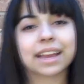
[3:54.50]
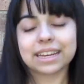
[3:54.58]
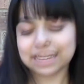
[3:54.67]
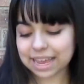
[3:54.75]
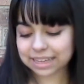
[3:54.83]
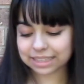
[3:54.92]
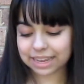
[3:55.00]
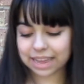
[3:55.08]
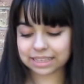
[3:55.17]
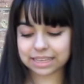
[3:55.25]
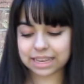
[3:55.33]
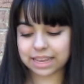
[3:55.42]
Okay, the next thing I
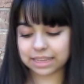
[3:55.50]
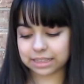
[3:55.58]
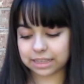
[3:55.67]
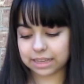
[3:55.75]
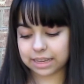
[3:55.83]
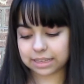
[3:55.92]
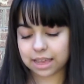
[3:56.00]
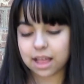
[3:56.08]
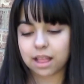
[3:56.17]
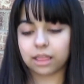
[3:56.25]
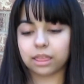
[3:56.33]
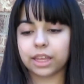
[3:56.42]
see is this
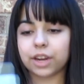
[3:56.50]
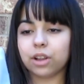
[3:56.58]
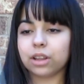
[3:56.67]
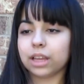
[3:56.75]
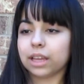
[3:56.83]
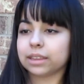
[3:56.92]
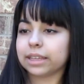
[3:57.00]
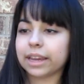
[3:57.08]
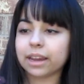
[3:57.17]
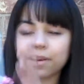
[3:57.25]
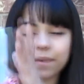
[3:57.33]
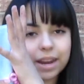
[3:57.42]
little
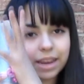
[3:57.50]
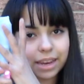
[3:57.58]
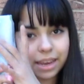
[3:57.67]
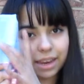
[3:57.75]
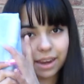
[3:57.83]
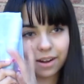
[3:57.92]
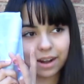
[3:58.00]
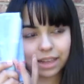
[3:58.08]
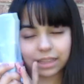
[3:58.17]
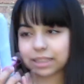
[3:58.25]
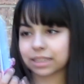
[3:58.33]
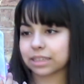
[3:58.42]
thing right here, and
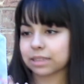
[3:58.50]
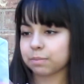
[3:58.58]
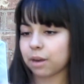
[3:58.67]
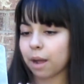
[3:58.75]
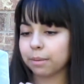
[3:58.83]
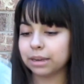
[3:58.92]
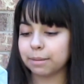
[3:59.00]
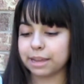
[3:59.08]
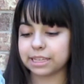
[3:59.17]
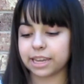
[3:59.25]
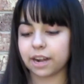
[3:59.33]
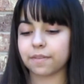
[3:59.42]
this is probably the
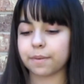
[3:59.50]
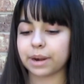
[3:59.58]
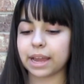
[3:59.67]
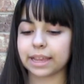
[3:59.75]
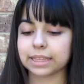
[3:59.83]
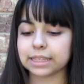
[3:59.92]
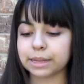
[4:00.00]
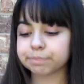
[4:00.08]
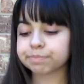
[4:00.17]
mascara from what I can see.